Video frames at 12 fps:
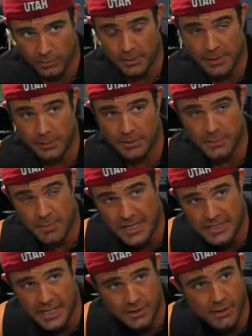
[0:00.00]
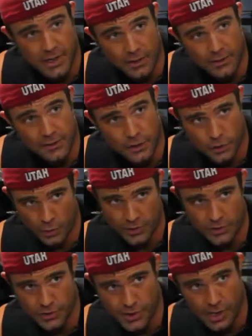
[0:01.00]
been able to maintain your health, your joints
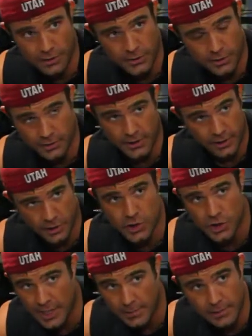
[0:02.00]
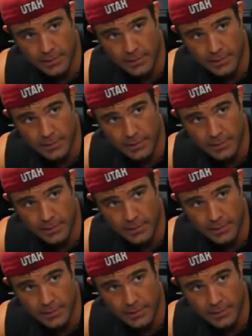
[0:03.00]
are solid, you're in good shape,